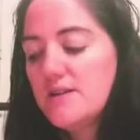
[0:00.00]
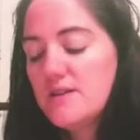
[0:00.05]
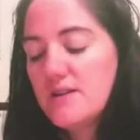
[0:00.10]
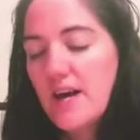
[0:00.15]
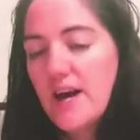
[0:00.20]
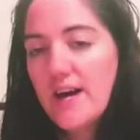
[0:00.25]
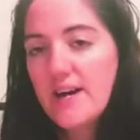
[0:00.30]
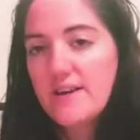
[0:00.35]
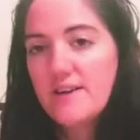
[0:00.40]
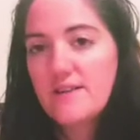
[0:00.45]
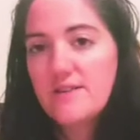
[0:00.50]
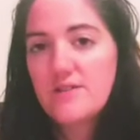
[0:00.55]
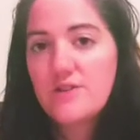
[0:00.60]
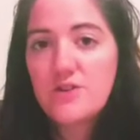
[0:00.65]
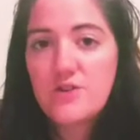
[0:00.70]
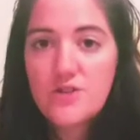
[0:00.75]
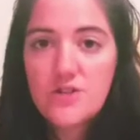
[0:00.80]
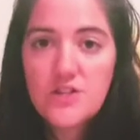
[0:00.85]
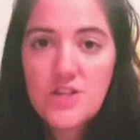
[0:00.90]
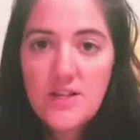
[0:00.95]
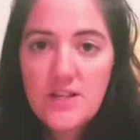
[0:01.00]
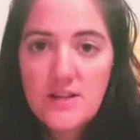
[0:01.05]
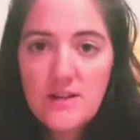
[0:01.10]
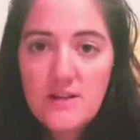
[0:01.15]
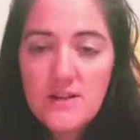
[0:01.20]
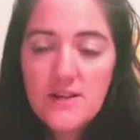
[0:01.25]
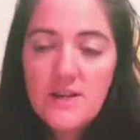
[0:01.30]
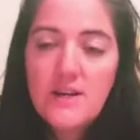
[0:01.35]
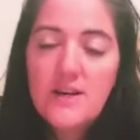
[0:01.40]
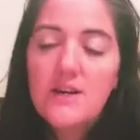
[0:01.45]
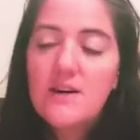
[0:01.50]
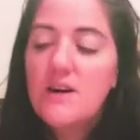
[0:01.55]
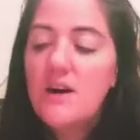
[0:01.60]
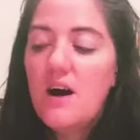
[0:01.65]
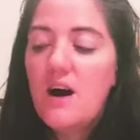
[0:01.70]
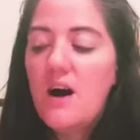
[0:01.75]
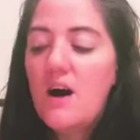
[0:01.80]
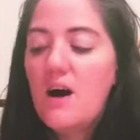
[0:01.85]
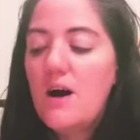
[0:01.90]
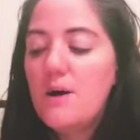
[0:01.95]
that is your shin.
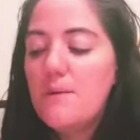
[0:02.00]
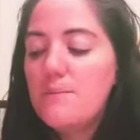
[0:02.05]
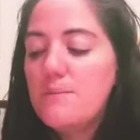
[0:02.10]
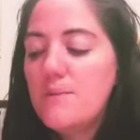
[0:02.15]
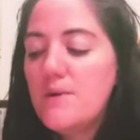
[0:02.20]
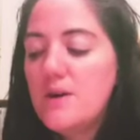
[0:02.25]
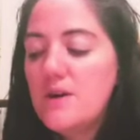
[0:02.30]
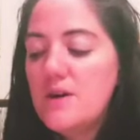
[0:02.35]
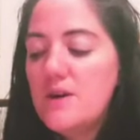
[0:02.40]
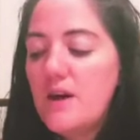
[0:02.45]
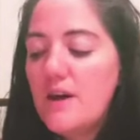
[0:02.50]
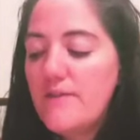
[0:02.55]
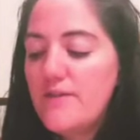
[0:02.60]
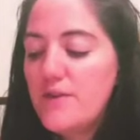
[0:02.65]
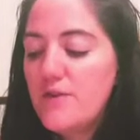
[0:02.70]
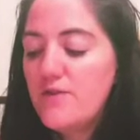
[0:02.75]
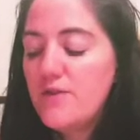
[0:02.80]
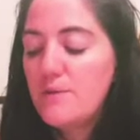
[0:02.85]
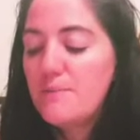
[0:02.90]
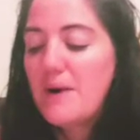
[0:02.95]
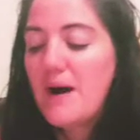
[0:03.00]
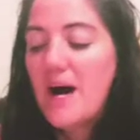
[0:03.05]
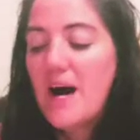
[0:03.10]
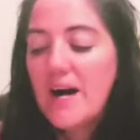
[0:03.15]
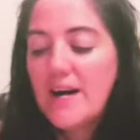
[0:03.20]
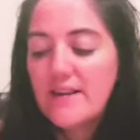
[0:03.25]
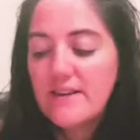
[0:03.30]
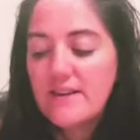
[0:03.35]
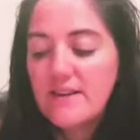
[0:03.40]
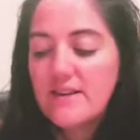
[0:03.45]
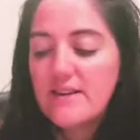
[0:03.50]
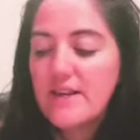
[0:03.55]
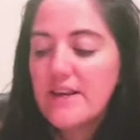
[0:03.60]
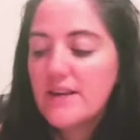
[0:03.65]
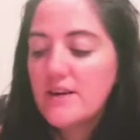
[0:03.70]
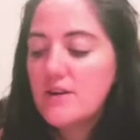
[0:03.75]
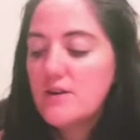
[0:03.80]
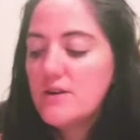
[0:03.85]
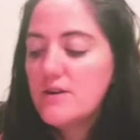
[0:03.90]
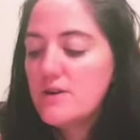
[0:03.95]
If you feel behind it,
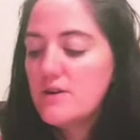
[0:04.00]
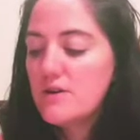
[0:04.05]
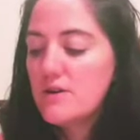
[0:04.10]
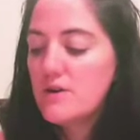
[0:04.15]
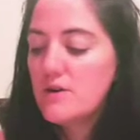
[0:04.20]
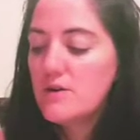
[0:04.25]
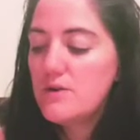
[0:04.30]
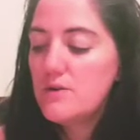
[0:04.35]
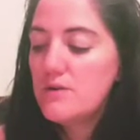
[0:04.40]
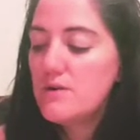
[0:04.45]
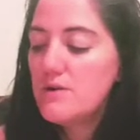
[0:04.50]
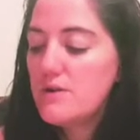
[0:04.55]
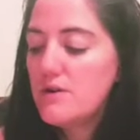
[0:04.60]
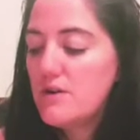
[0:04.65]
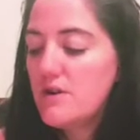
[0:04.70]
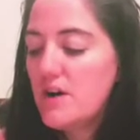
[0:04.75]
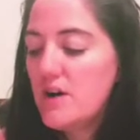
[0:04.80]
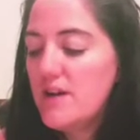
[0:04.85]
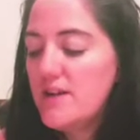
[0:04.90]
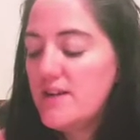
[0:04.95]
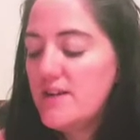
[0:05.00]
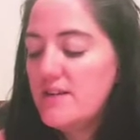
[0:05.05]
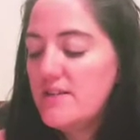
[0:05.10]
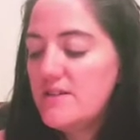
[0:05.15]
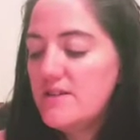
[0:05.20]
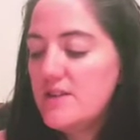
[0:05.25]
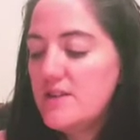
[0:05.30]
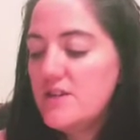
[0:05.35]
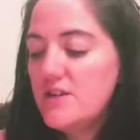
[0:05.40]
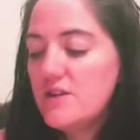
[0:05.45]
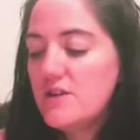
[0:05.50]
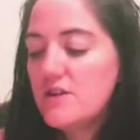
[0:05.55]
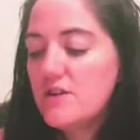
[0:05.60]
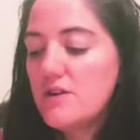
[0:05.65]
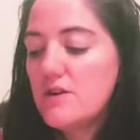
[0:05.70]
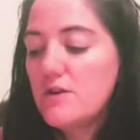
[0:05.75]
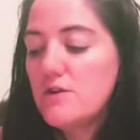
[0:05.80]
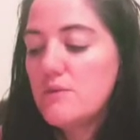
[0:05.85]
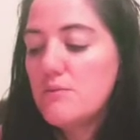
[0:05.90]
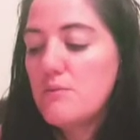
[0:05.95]
like you're on it, then you're going to
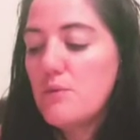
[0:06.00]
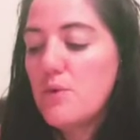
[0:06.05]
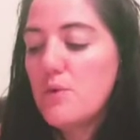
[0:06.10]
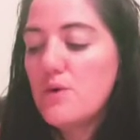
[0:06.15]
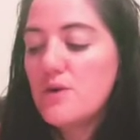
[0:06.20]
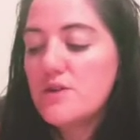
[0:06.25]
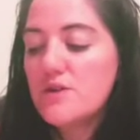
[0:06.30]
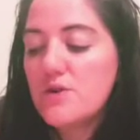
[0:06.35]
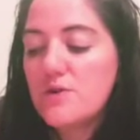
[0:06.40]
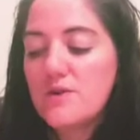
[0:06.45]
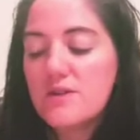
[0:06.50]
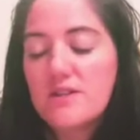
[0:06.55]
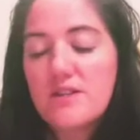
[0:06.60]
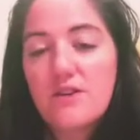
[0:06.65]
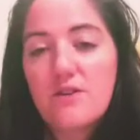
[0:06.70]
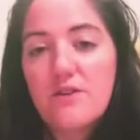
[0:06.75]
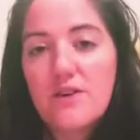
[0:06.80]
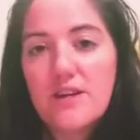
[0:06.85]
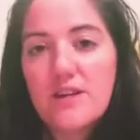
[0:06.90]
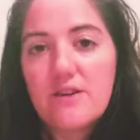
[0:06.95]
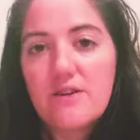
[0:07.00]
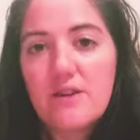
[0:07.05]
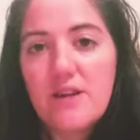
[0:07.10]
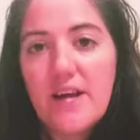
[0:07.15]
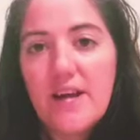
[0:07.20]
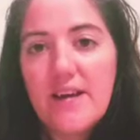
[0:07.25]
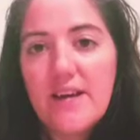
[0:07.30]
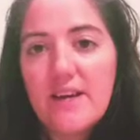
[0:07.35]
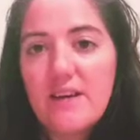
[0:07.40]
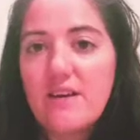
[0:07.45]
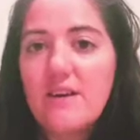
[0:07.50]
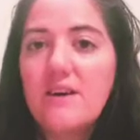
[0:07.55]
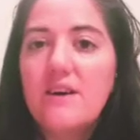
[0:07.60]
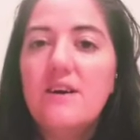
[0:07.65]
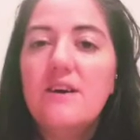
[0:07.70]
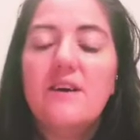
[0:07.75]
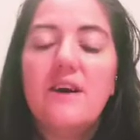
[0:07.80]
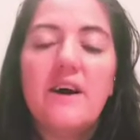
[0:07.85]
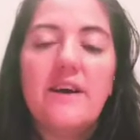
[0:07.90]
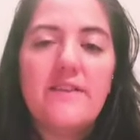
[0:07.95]
go more towards your inner leg,
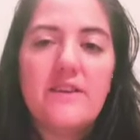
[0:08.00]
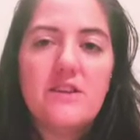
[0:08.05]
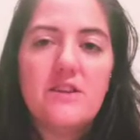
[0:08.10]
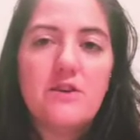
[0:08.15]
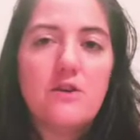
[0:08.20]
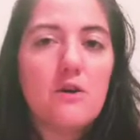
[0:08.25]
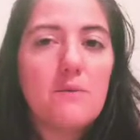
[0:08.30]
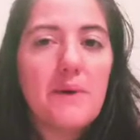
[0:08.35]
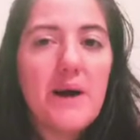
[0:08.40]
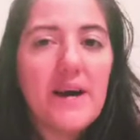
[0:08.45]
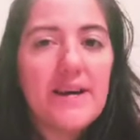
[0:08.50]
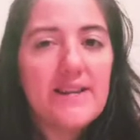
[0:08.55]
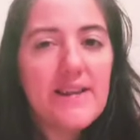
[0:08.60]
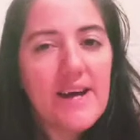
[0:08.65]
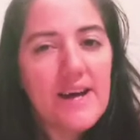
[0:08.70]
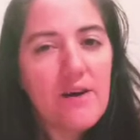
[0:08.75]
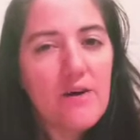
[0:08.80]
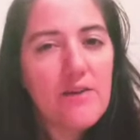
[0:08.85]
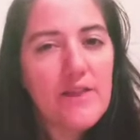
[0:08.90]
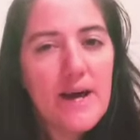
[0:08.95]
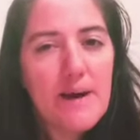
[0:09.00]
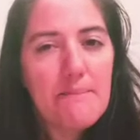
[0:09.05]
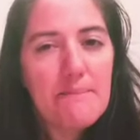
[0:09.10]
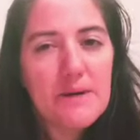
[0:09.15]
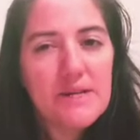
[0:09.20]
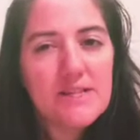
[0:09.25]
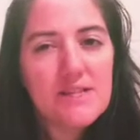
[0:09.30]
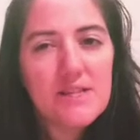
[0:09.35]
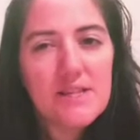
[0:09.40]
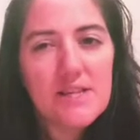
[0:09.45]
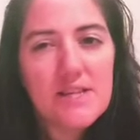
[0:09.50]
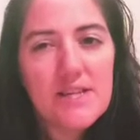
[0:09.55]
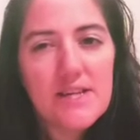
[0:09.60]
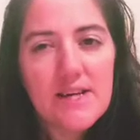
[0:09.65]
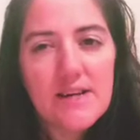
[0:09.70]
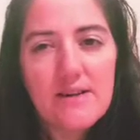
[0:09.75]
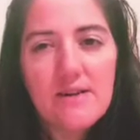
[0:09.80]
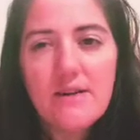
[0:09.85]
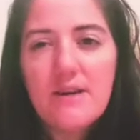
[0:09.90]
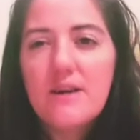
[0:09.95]
and then you go behind that, all that muscle in
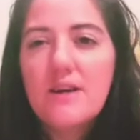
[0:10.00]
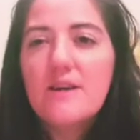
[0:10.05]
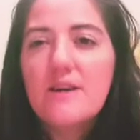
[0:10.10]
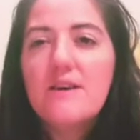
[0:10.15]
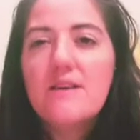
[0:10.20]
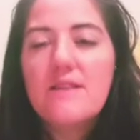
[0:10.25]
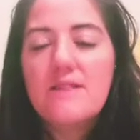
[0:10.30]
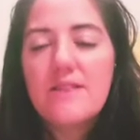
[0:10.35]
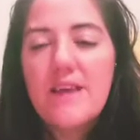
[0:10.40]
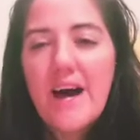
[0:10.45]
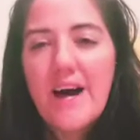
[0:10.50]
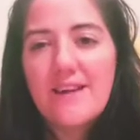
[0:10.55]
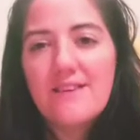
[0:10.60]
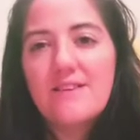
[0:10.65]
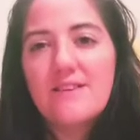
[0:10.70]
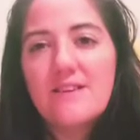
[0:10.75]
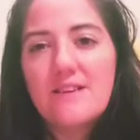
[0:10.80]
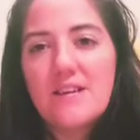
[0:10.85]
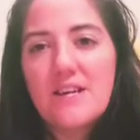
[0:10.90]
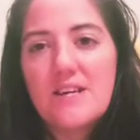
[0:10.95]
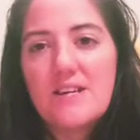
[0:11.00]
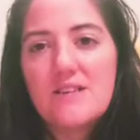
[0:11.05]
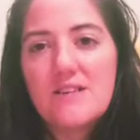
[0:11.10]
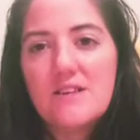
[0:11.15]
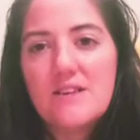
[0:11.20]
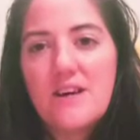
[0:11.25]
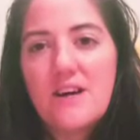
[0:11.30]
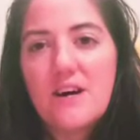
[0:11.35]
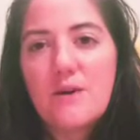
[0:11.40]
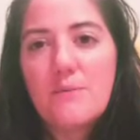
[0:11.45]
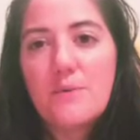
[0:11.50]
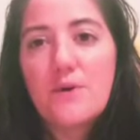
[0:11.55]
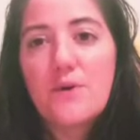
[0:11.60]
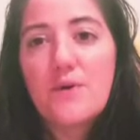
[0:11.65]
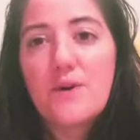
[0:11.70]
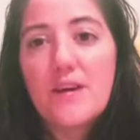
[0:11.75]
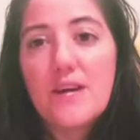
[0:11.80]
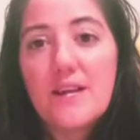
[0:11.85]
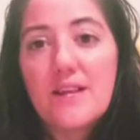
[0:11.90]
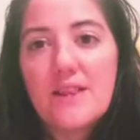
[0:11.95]
there, that's engaging to help
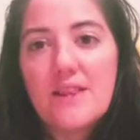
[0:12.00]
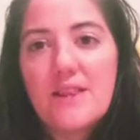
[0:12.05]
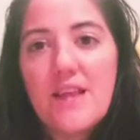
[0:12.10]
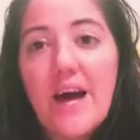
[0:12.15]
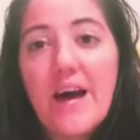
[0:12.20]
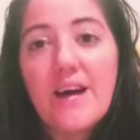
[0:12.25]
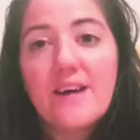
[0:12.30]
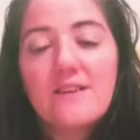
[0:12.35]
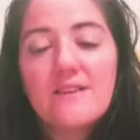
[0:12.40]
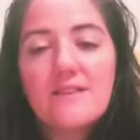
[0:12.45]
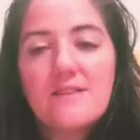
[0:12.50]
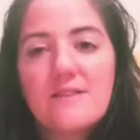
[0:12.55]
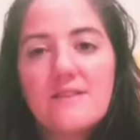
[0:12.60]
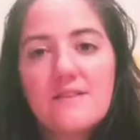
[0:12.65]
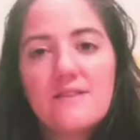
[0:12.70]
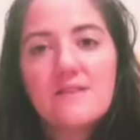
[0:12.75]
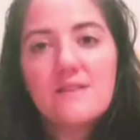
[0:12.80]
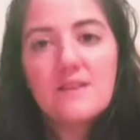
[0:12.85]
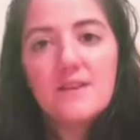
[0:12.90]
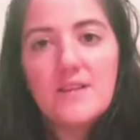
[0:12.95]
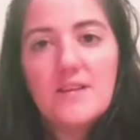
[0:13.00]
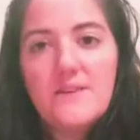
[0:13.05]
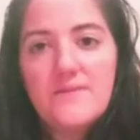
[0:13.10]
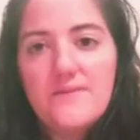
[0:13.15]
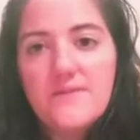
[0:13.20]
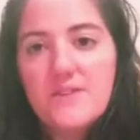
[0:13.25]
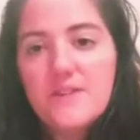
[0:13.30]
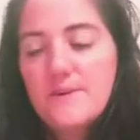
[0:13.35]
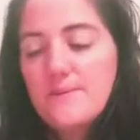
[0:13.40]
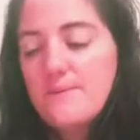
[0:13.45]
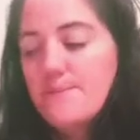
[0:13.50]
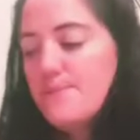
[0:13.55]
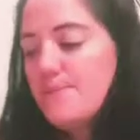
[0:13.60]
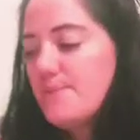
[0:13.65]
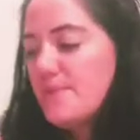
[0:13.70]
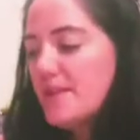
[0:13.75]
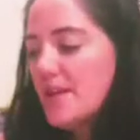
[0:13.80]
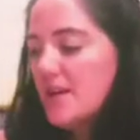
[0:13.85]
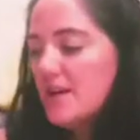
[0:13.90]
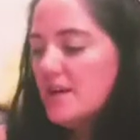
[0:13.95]
create that lift.
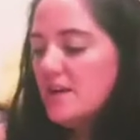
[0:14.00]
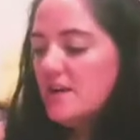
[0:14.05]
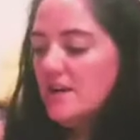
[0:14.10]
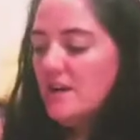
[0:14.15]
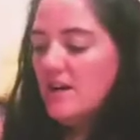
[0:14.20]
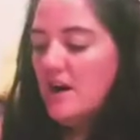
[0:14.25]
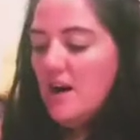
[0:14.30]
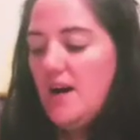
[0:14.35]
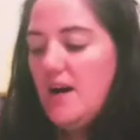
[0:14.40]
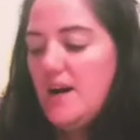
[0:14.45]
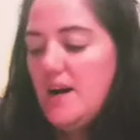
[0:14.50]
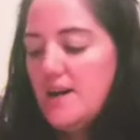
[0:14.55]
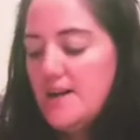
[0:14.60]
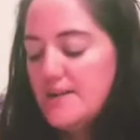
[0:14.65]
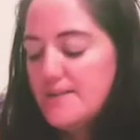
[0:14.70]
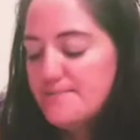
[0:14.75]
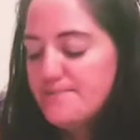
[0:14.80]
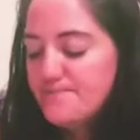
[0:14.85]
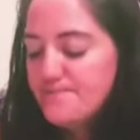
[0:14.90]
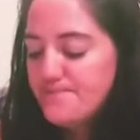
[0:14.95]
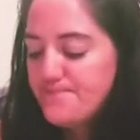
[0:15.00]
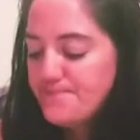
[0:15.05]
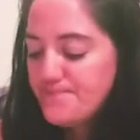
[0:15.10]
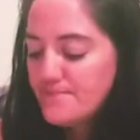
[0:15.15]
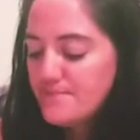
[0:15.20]
And